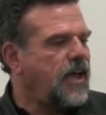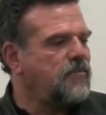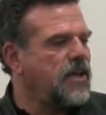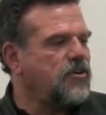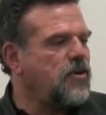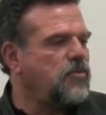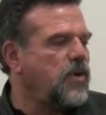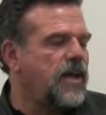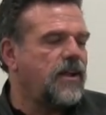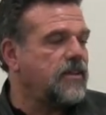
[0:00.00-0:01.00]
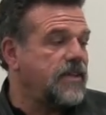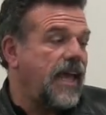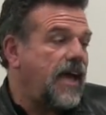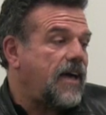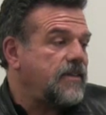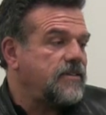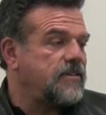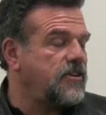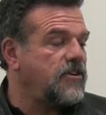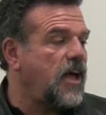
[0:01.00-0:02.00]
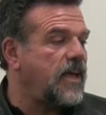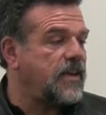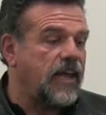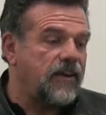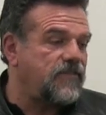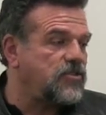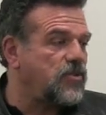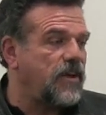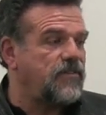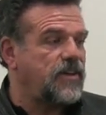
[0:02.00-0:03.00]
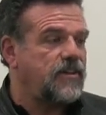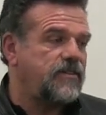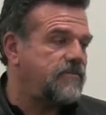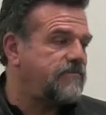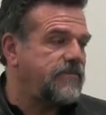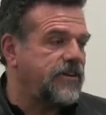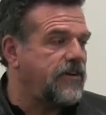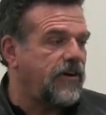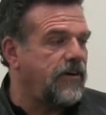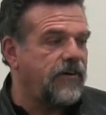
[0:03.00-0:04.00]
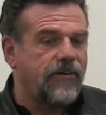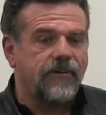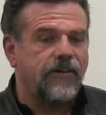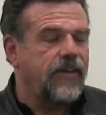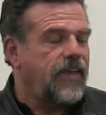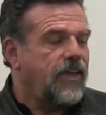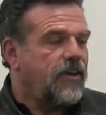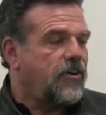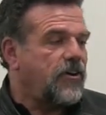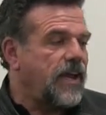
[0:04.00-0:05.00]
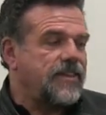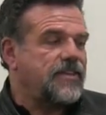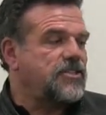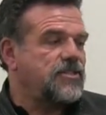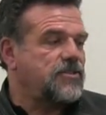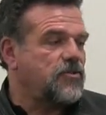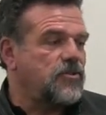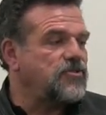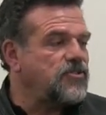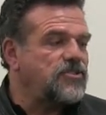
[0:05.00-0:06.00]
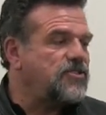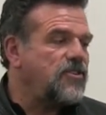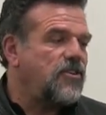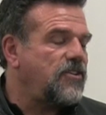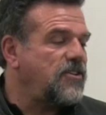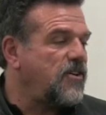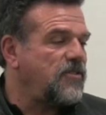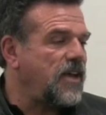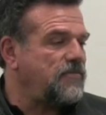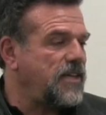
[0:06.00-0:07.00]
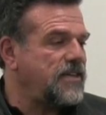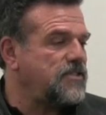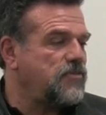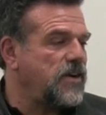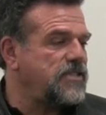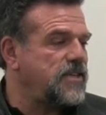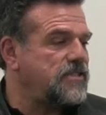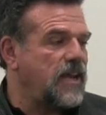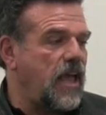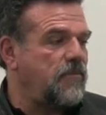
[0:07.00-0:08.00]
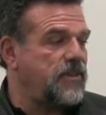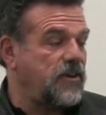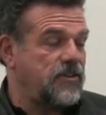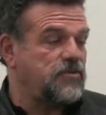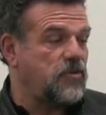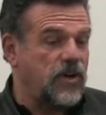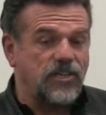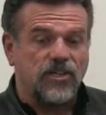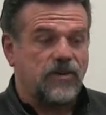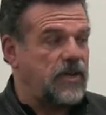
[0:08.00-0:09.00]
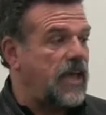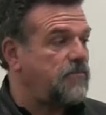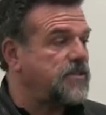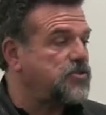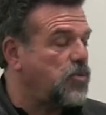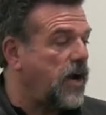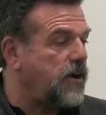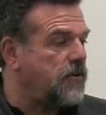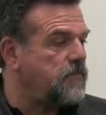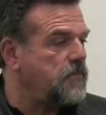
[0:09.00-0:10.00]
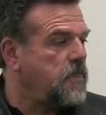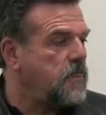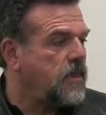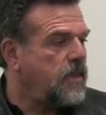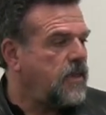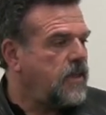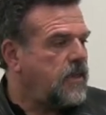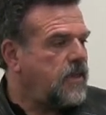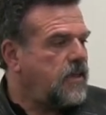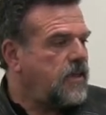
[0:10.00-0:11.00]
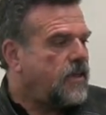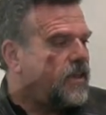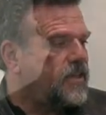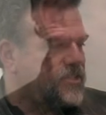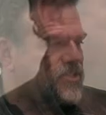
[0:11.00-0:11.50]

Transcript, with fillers: I'm like going, well, yeah, you're not. Not if you're driving in the car or, or at the grocery store. No, I mean, inspiration doesn't happen there. Inspiration happens where? in